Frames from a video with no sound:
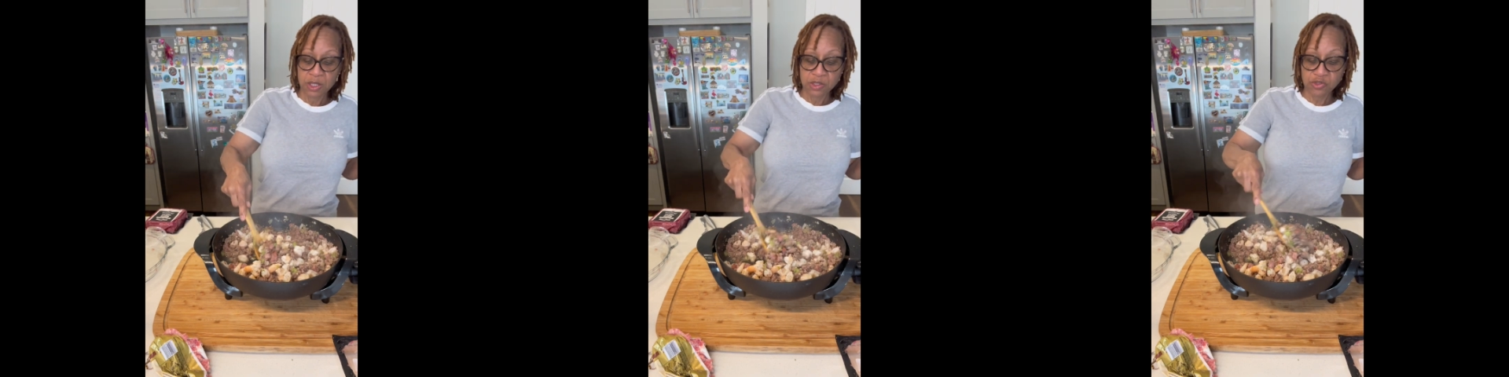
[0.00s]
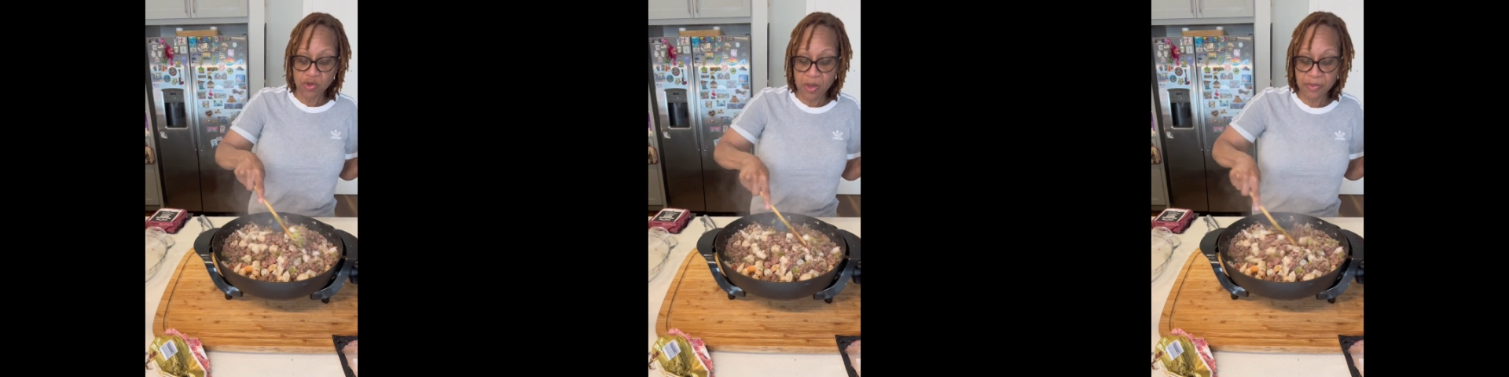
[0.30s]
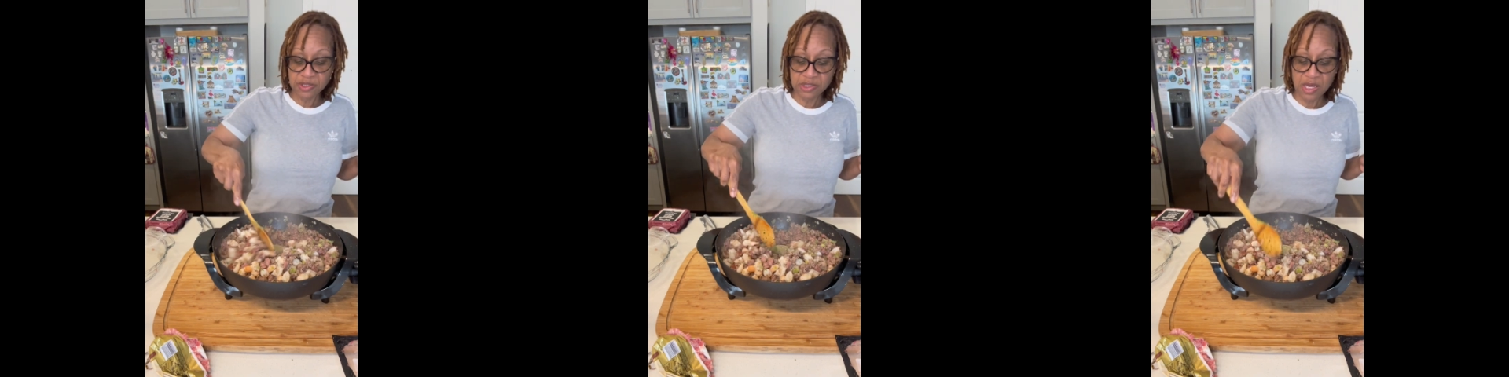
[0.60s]
So I'm
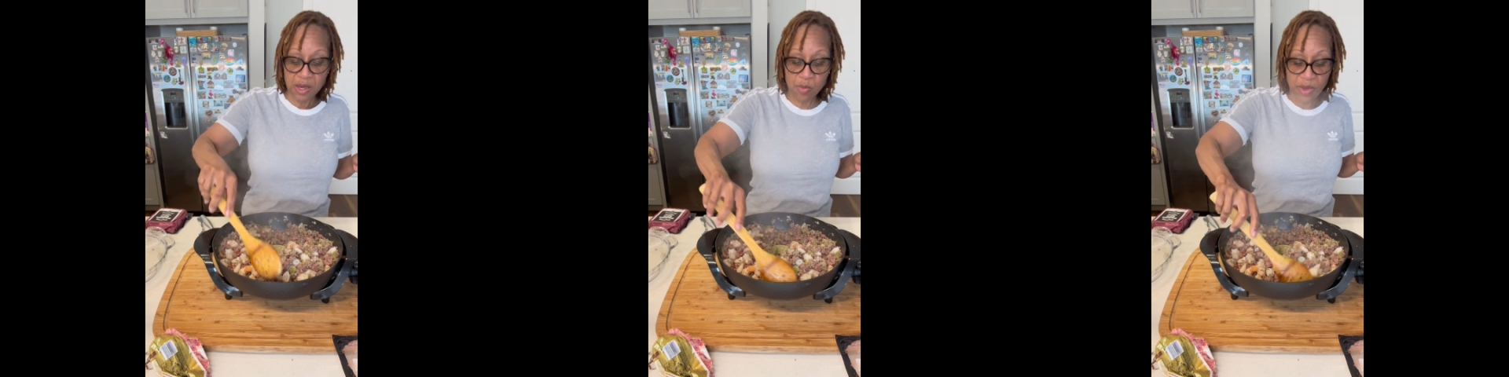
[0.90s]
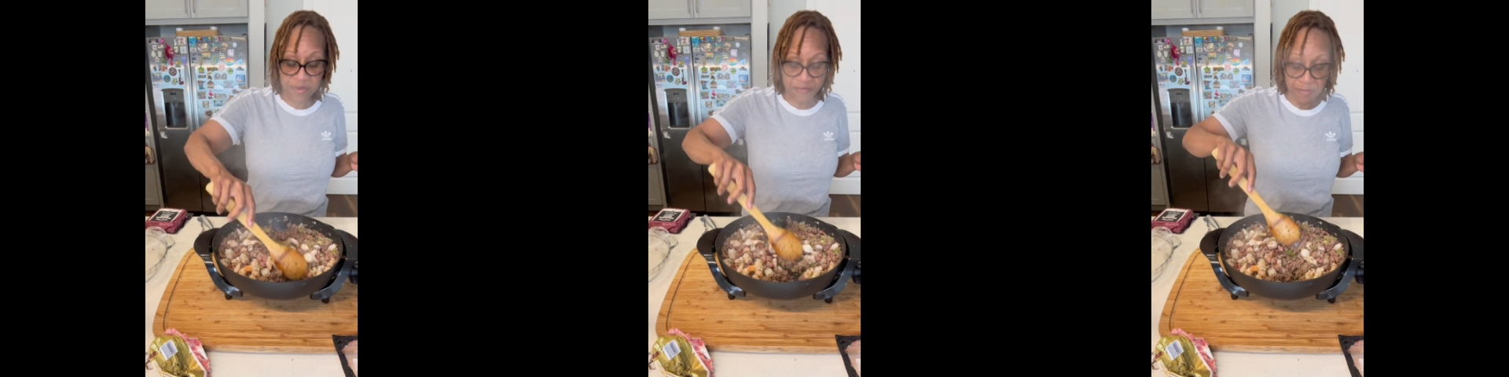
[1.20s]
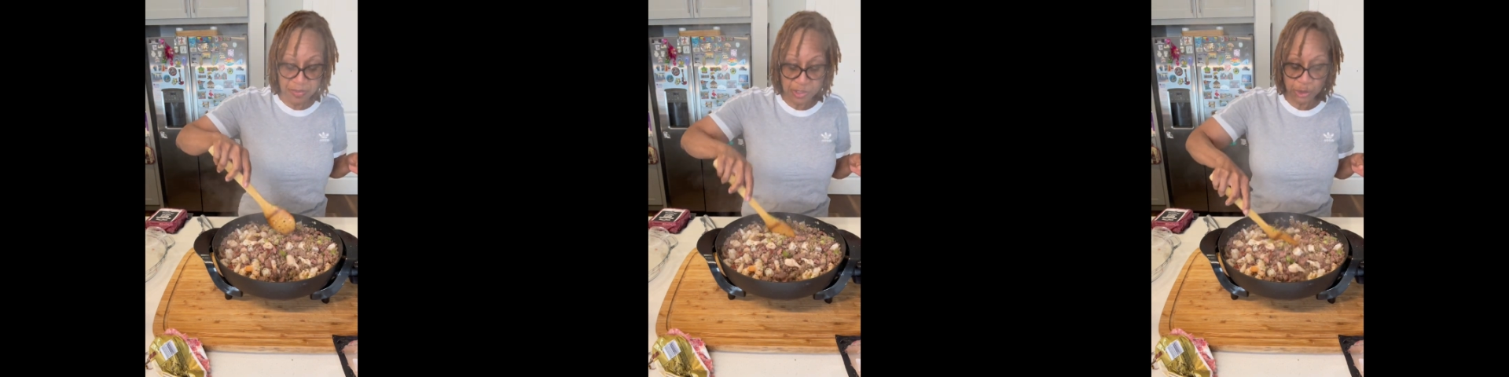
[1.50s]
going to stay away
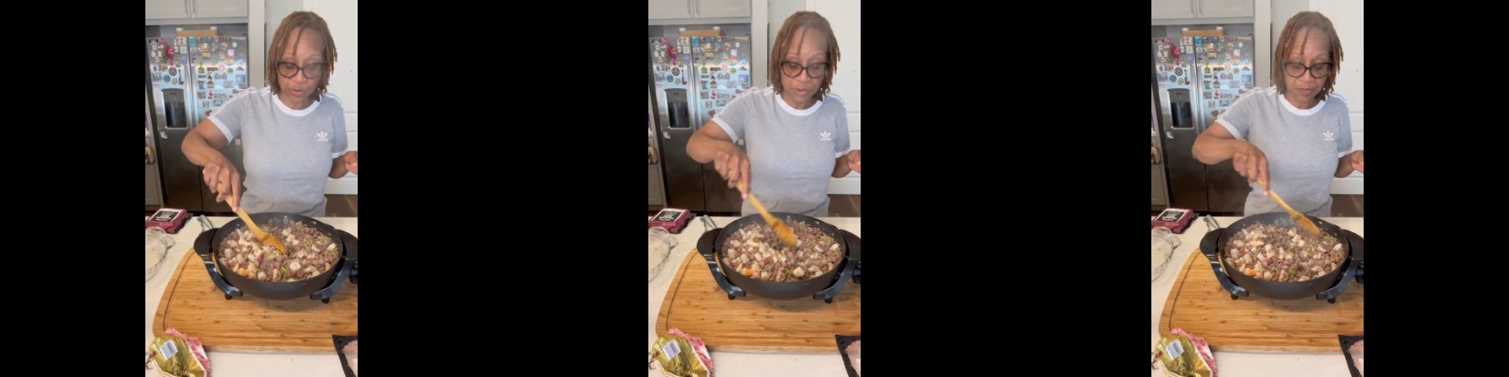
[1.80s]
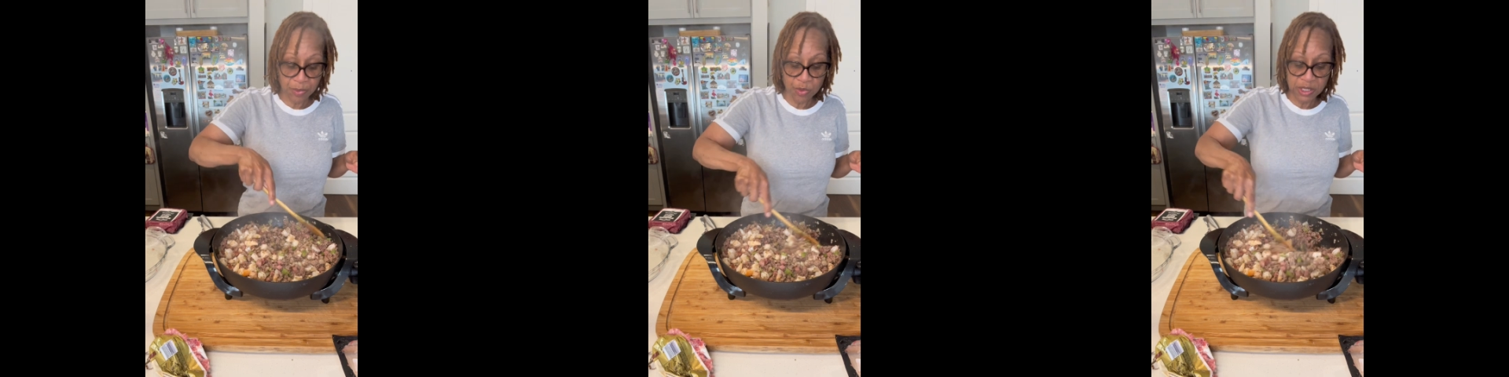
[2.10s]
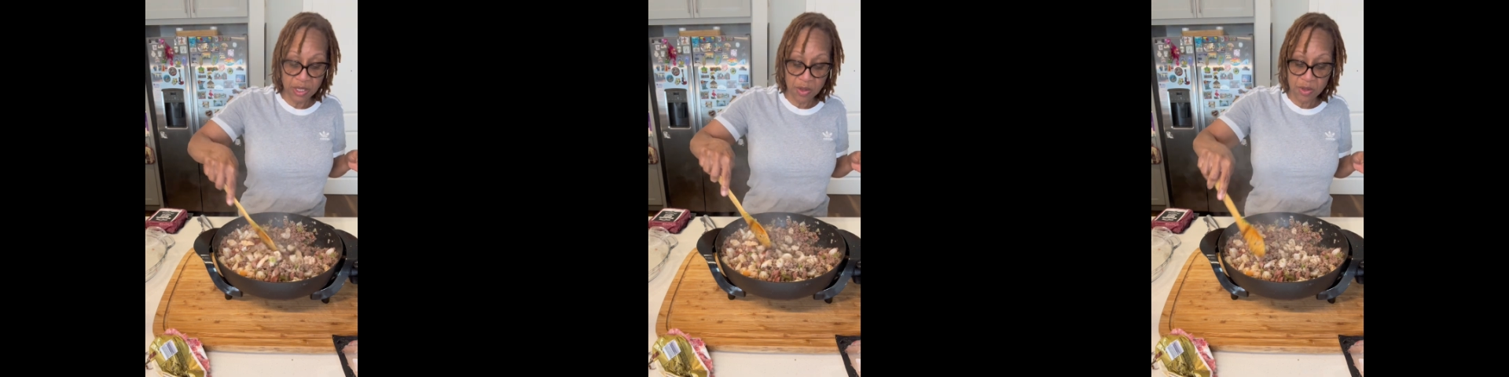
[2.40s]
from the shrimp
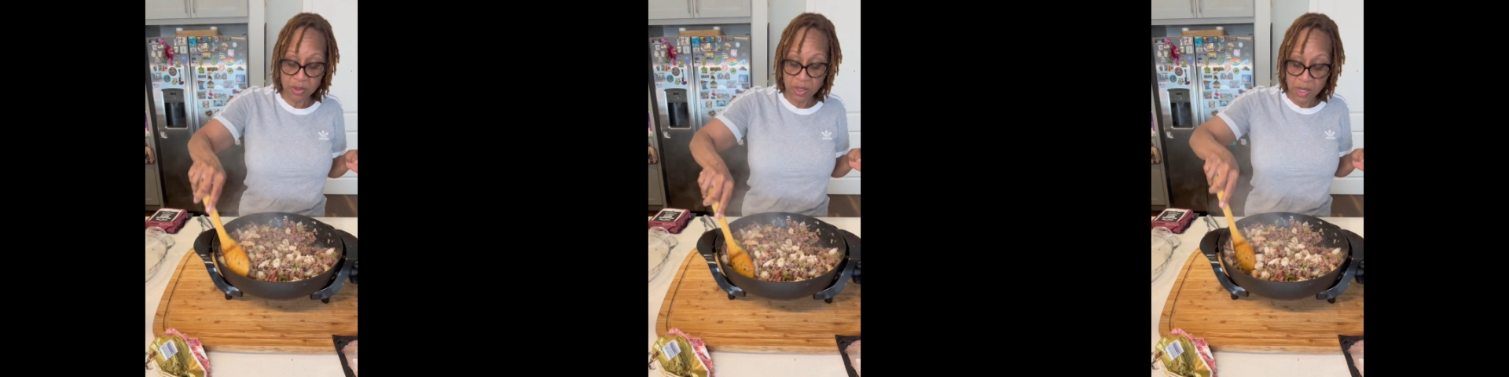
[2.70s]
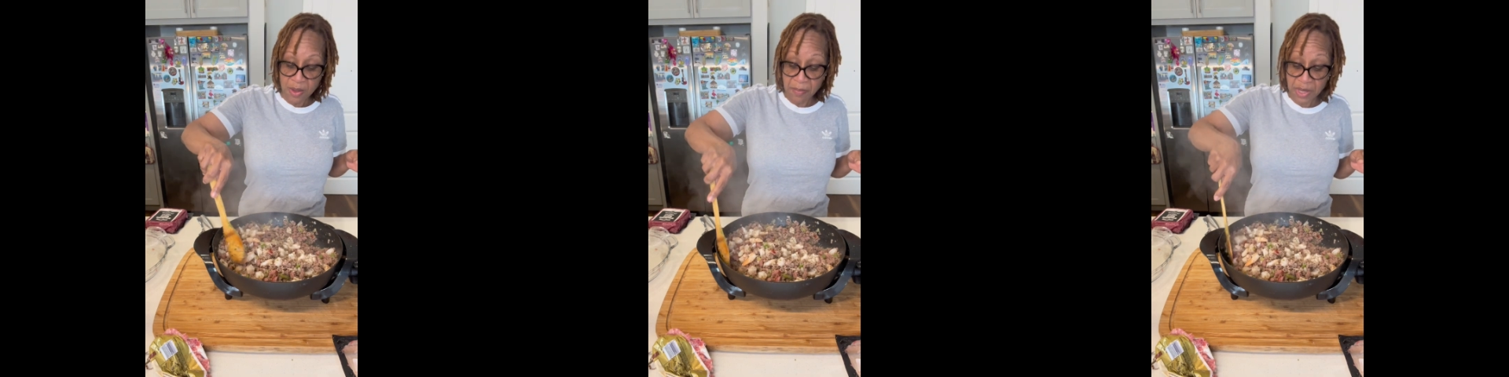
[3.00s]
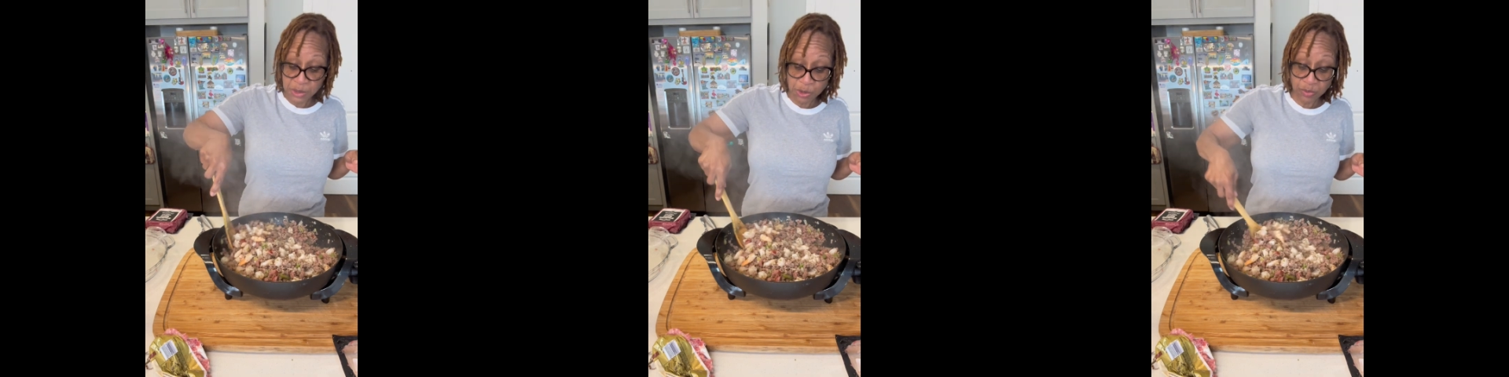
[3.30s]
bouillon. My
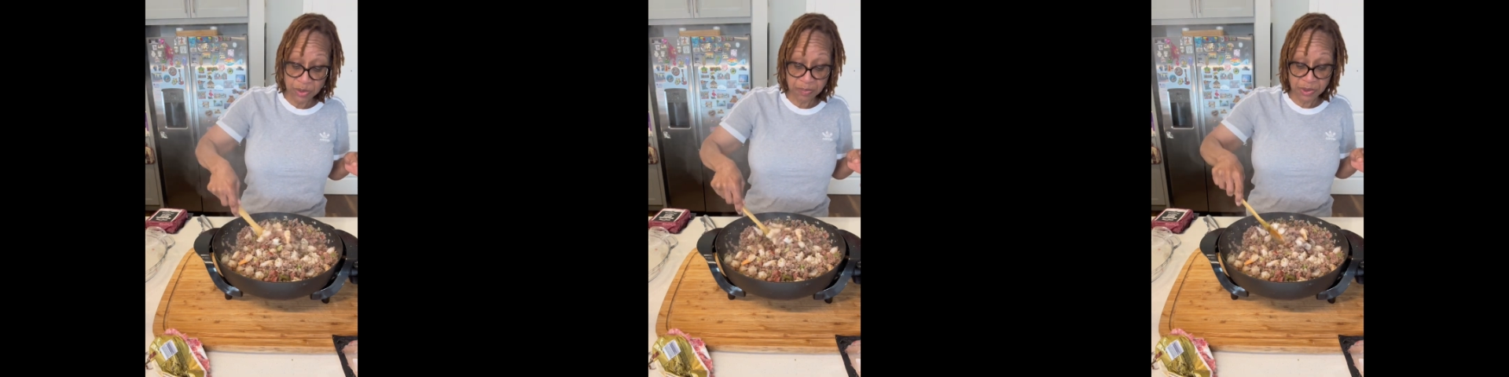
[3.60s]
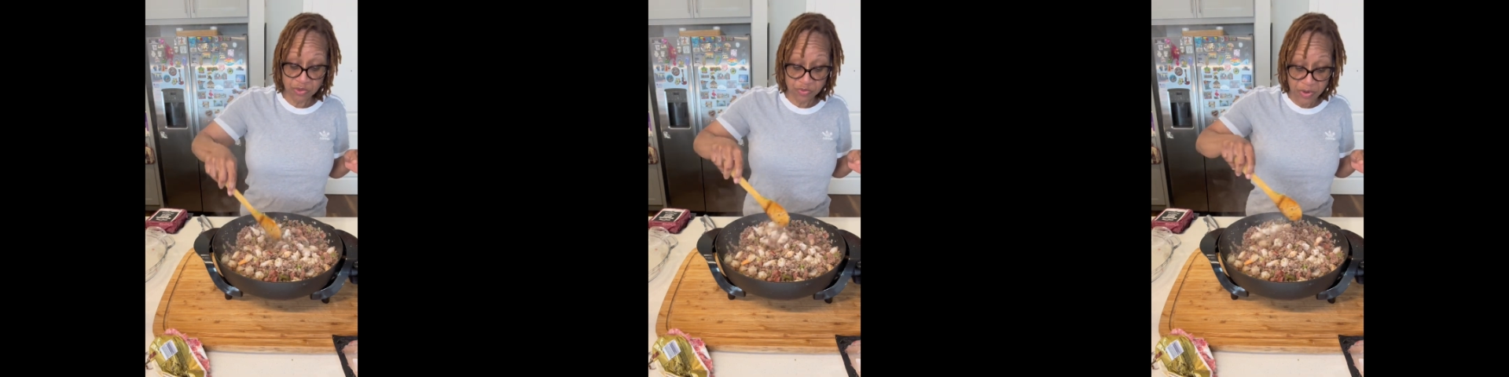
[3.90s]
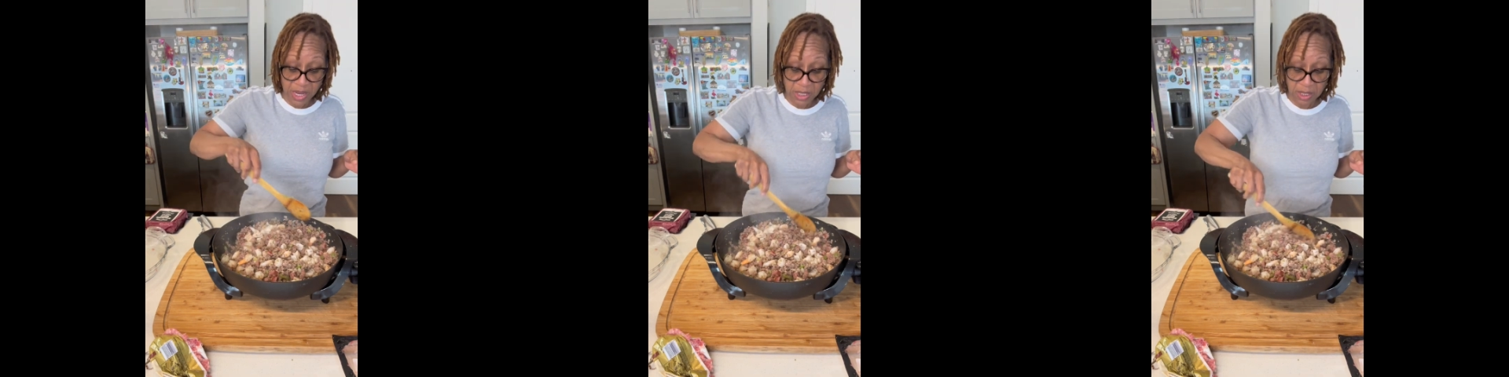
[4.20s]
shrimp is
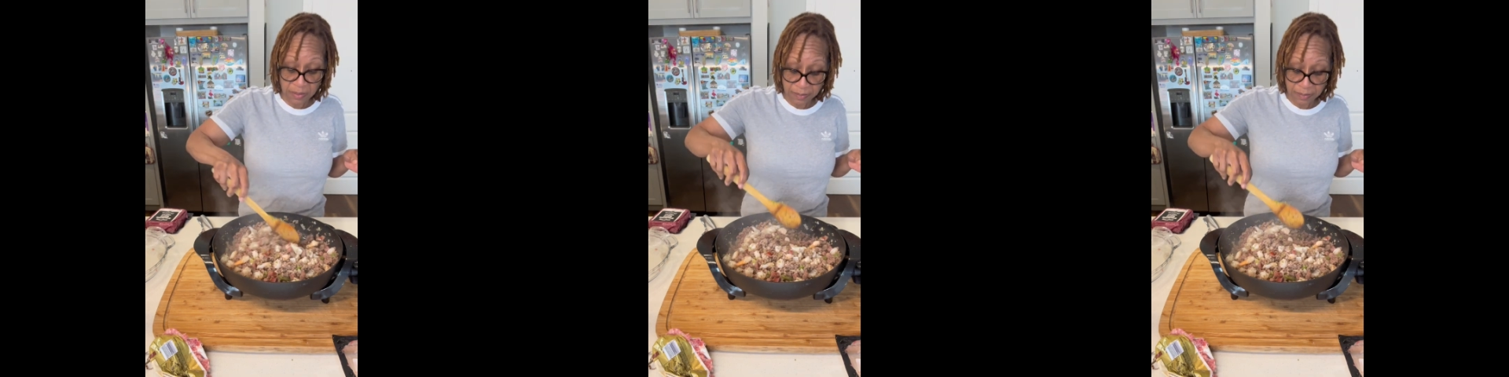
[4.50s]
ready.